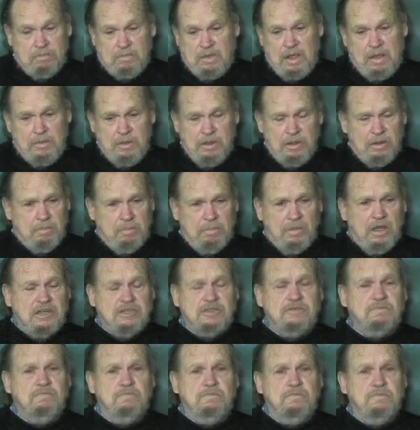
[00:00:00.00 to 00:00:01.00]
maybe the
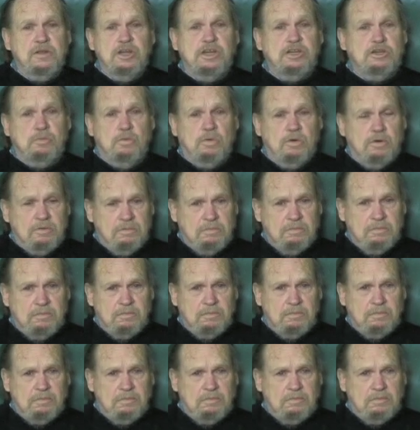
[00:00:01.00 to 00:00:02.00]
best visual
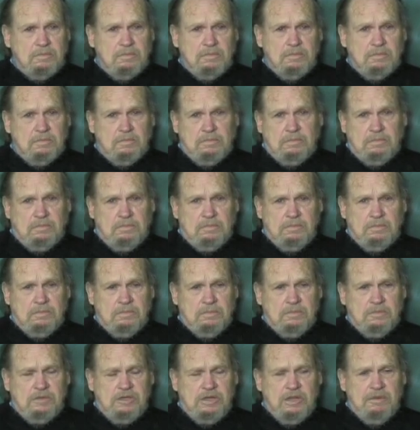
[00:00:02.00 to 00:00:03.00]

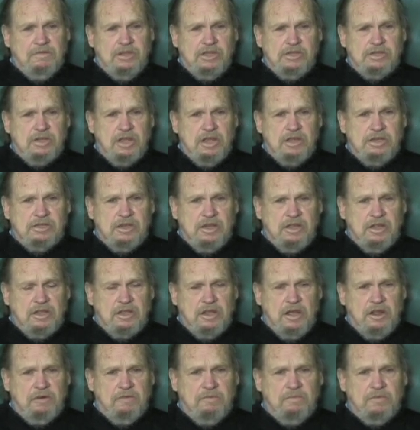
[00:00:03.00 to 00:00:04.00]
TV station in the
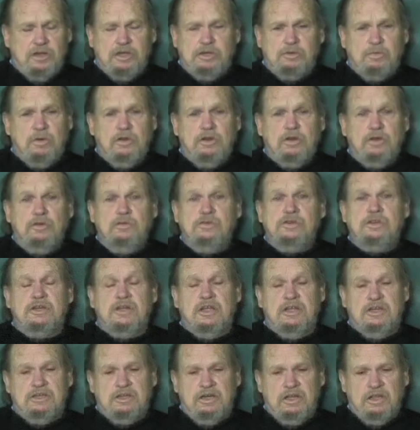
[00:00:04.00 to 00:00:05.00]
country, visual news
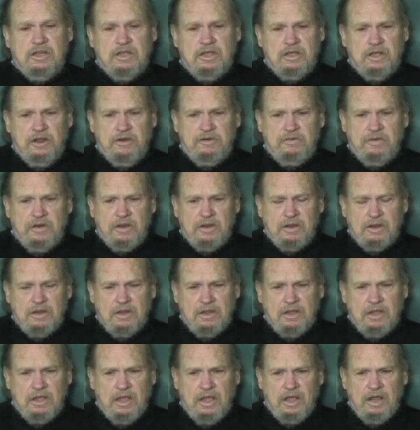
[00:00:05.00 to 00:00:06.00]
station in the country.
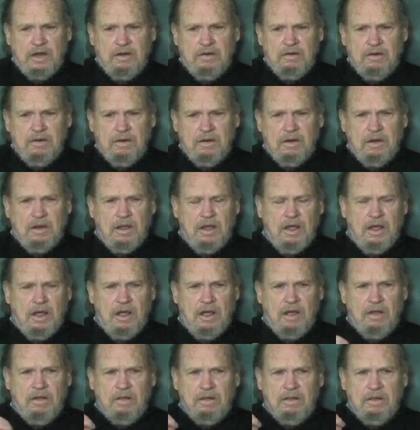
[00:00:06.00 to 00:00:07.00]
And
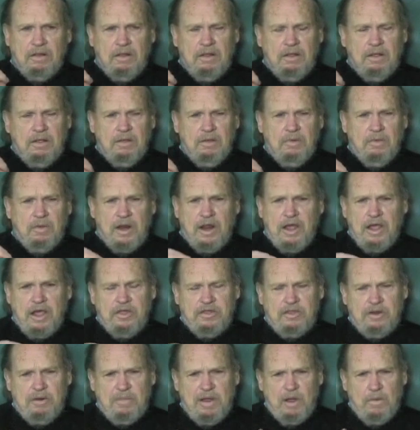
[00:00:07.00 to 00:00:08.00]
when I
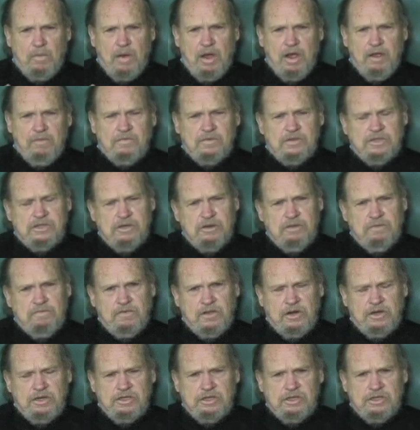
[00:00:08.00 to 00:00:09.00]
got there, my wife was still
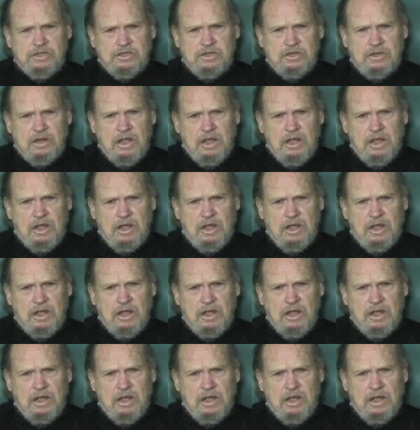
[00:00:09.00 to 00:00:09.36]
finishing